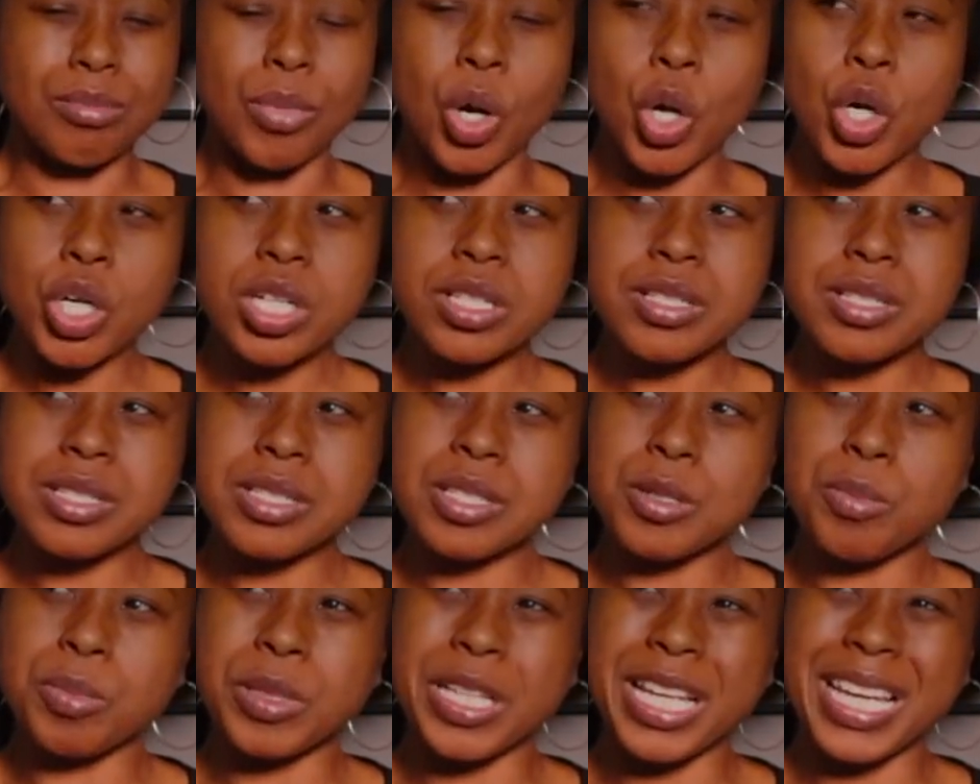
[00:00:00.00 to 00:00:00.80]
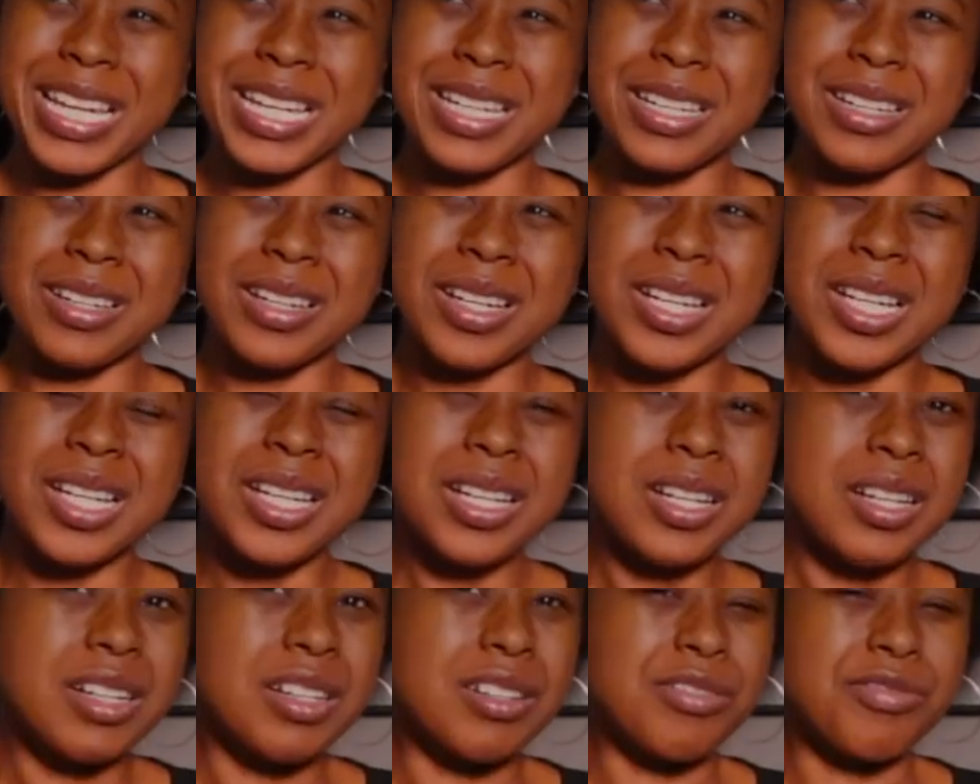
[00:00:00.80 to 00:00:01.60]
Mars is a planet
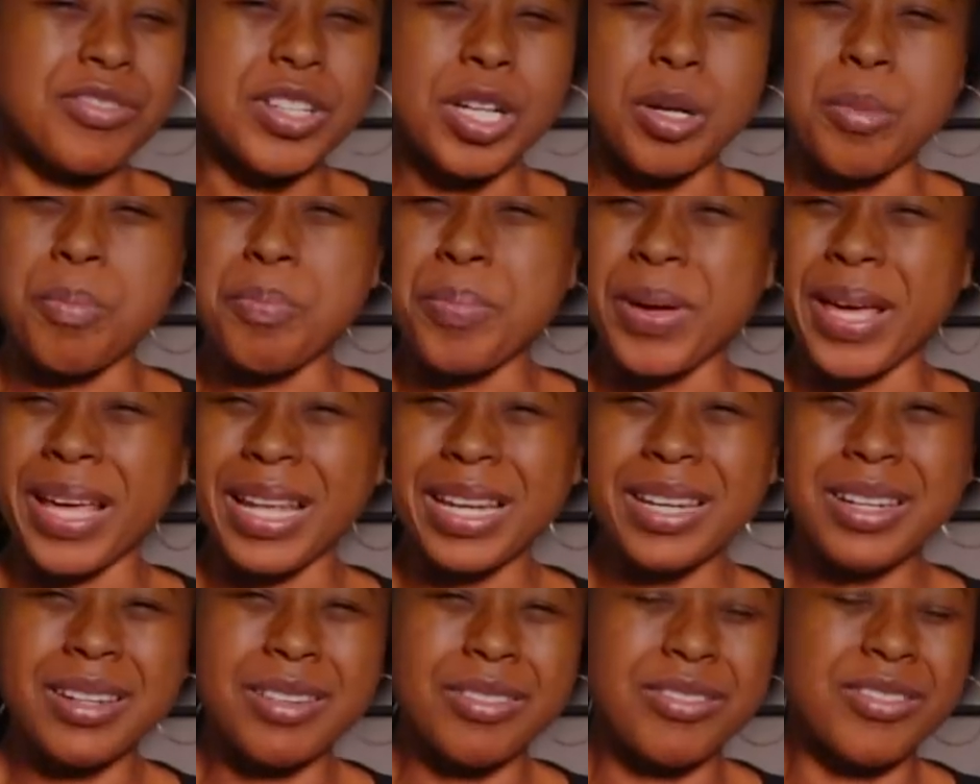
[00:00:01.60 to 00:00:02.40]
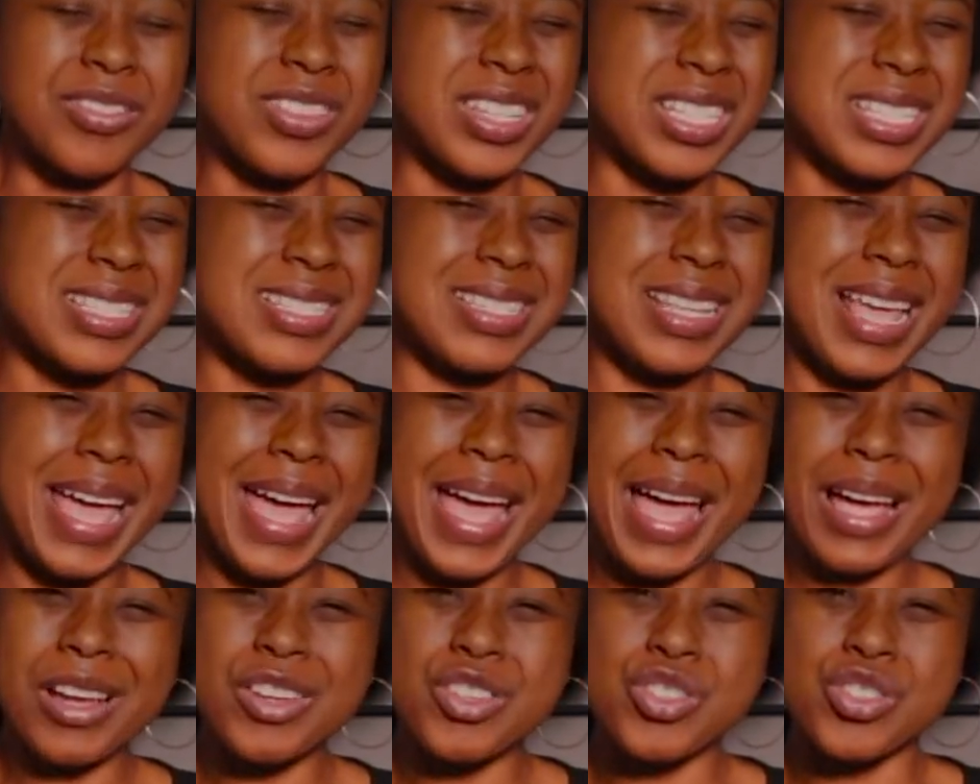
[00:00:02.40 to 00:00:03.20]
of competitiveness,
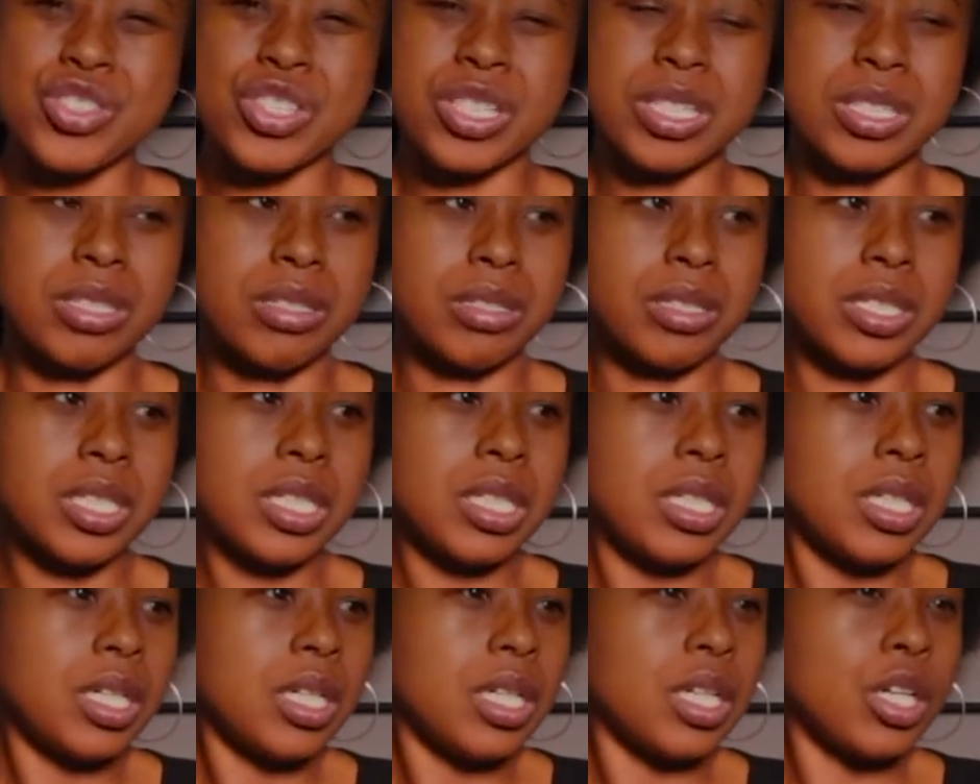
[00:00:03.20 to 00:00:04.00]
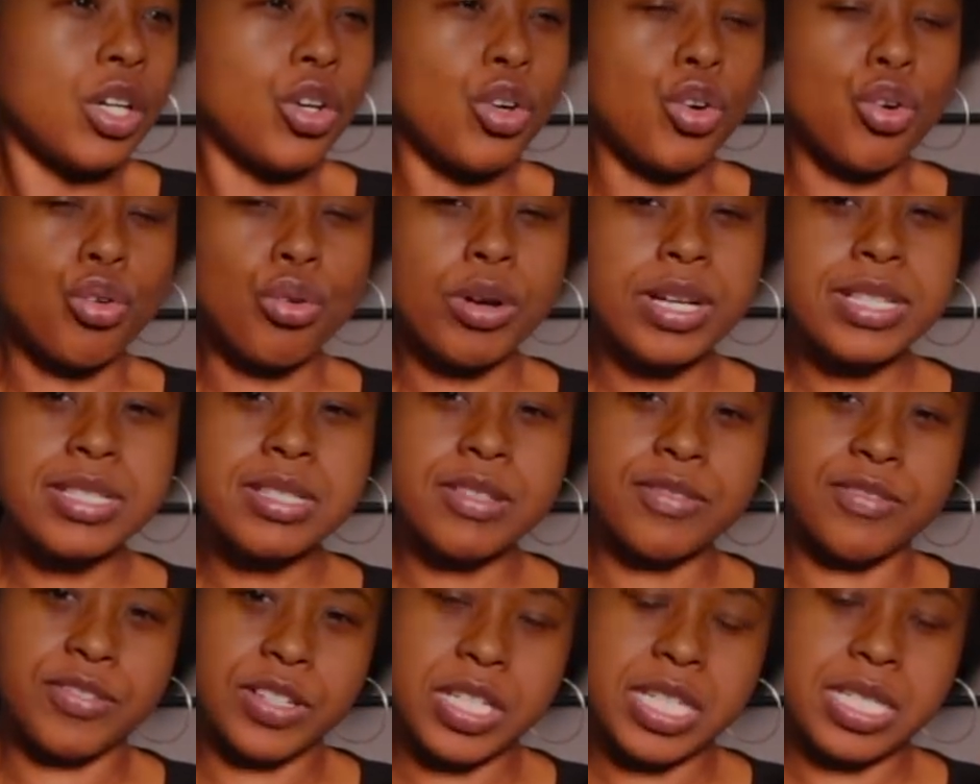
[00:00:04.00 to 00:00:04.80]
action,
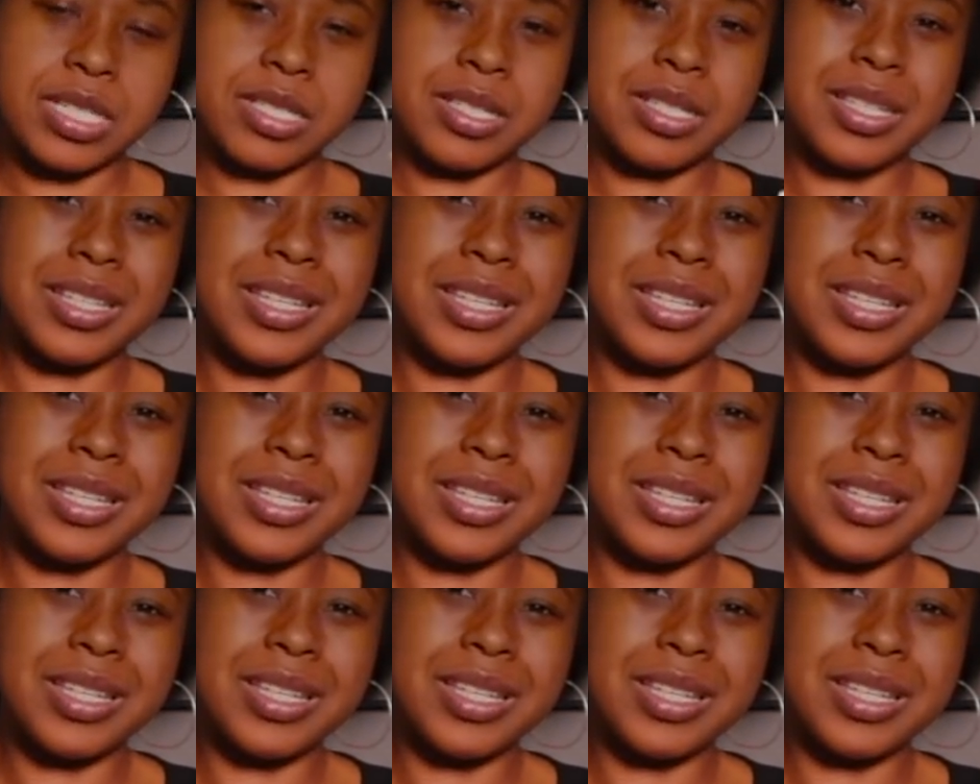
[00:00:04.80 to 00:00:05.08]
aggressiveness.